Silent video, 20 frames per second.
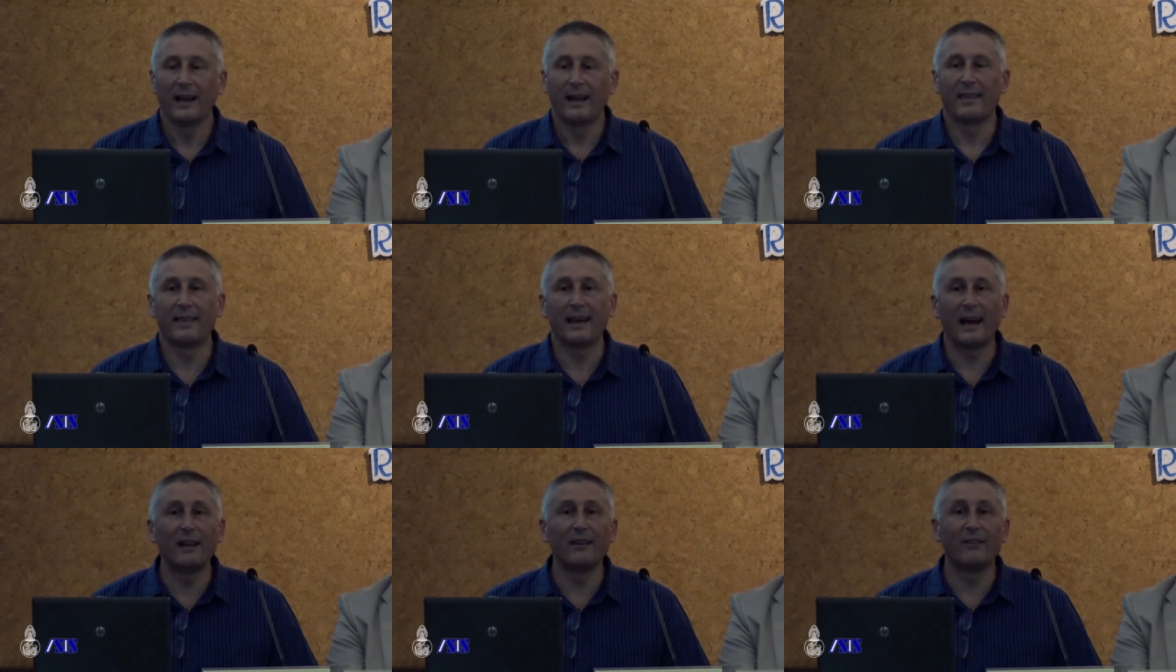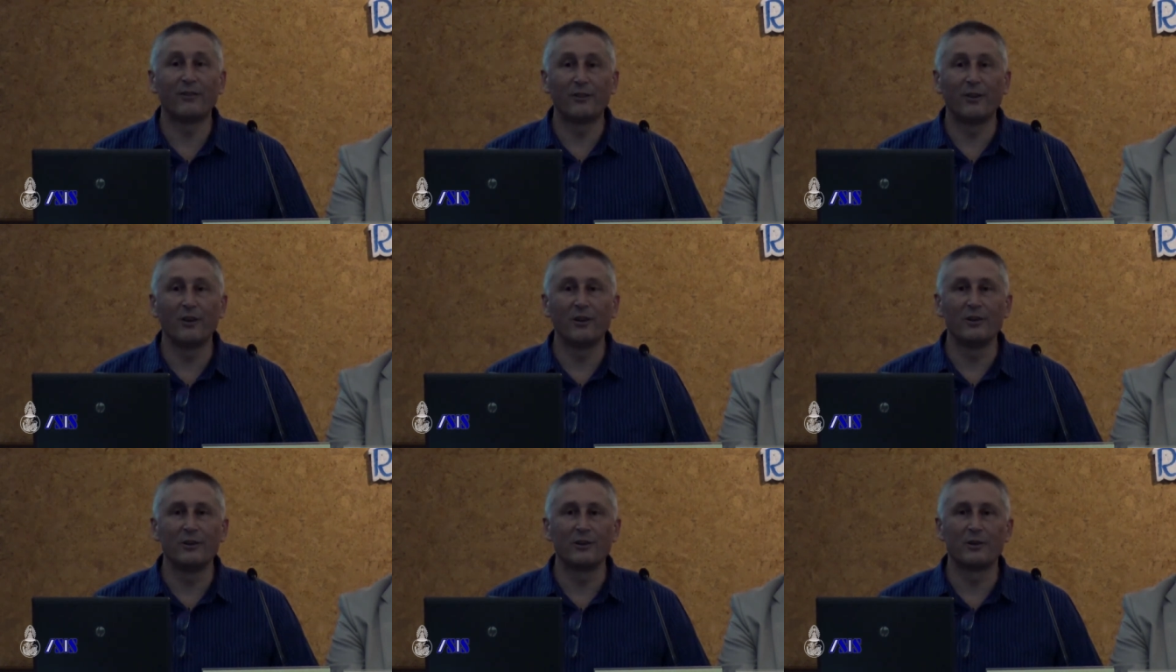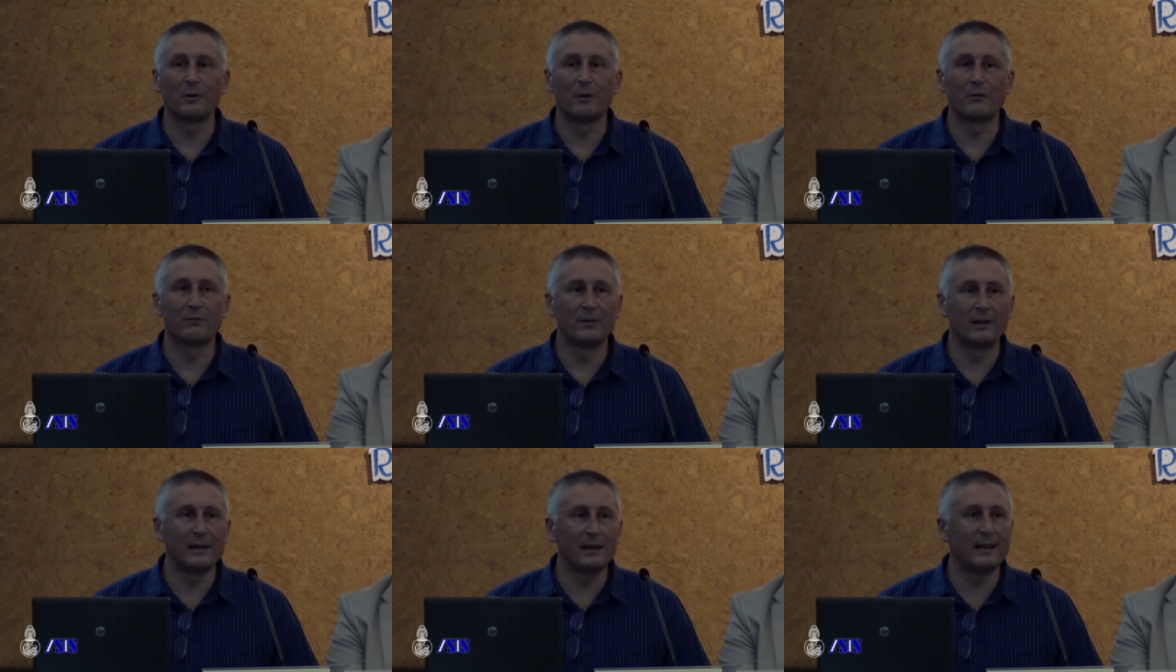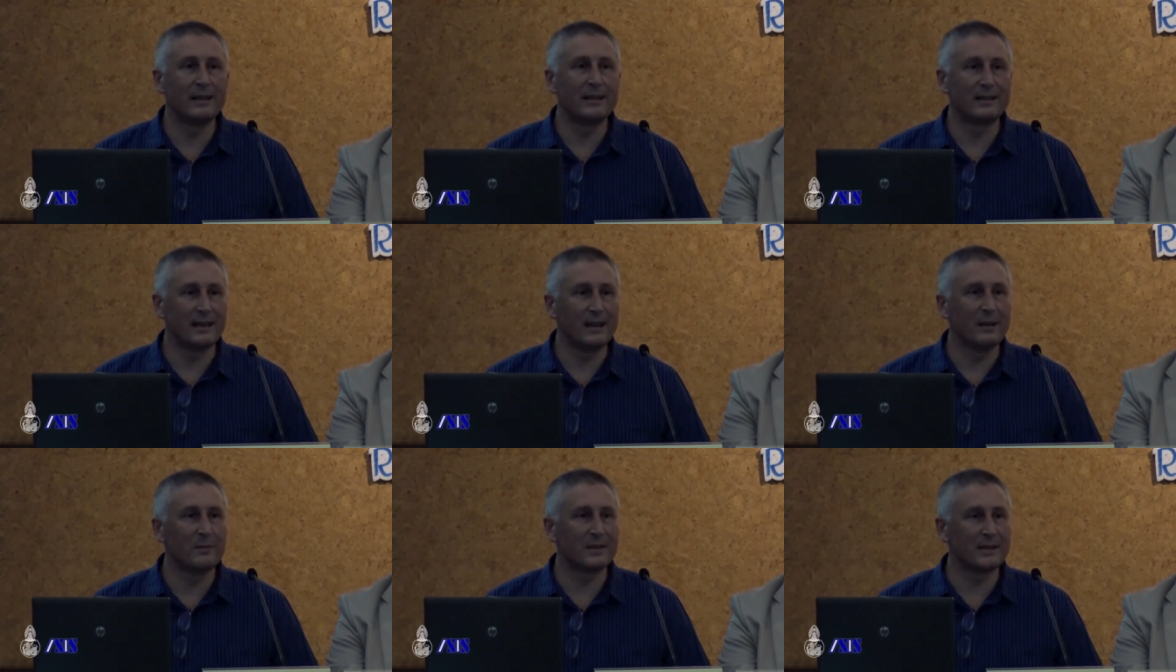that has turned to a really
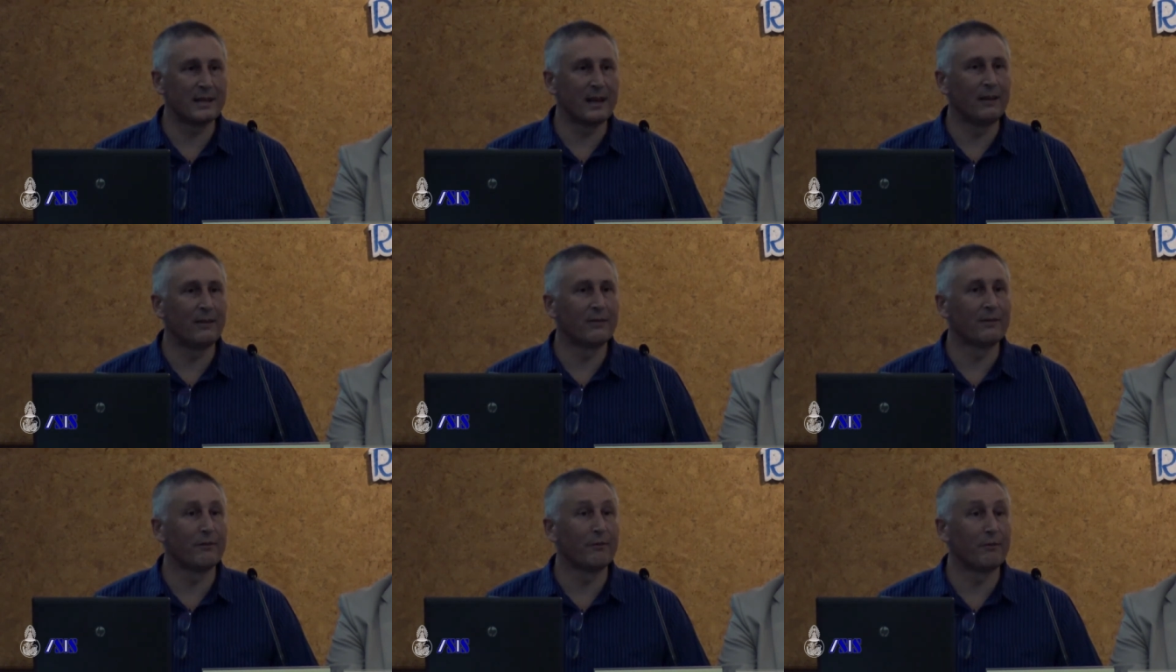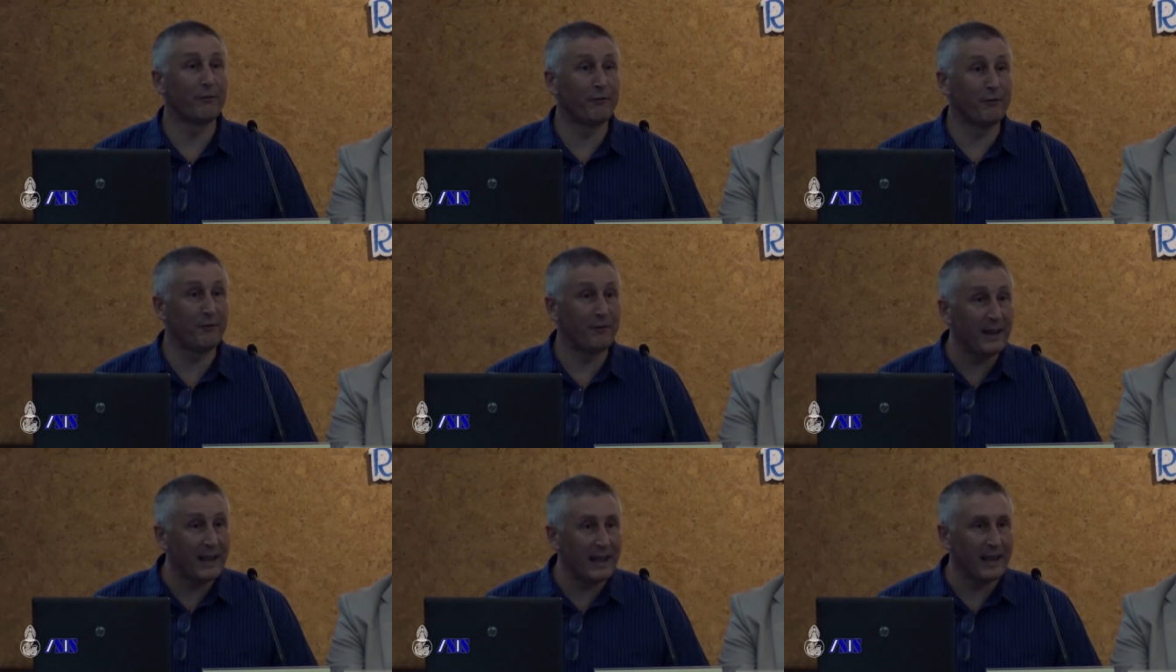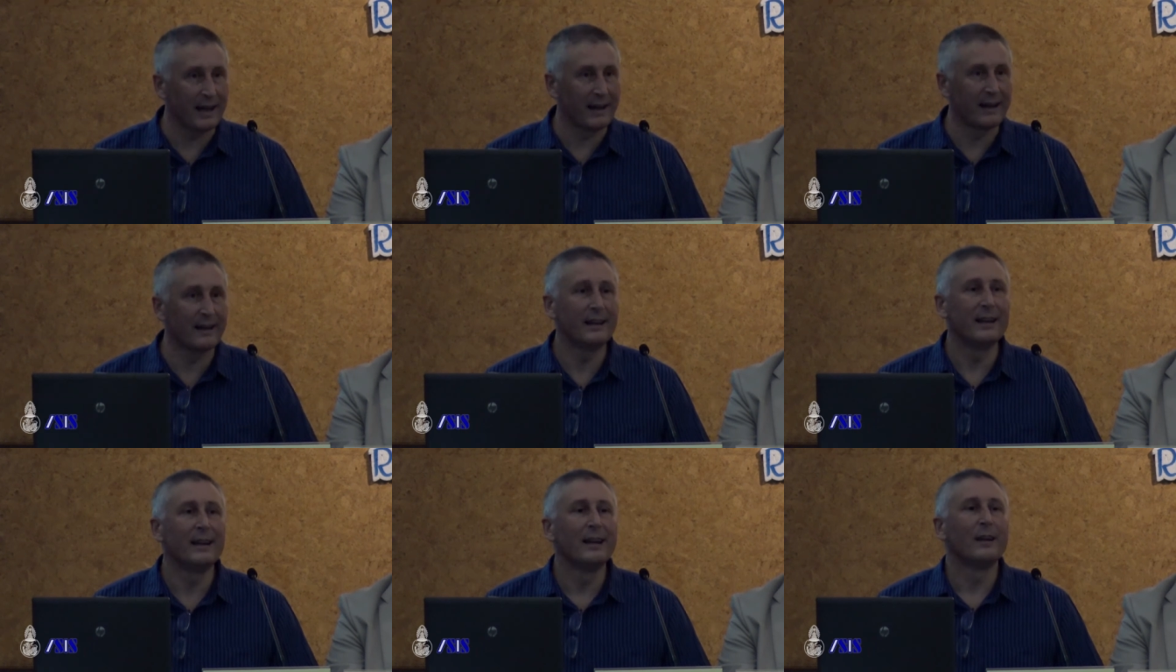deep sense of fear,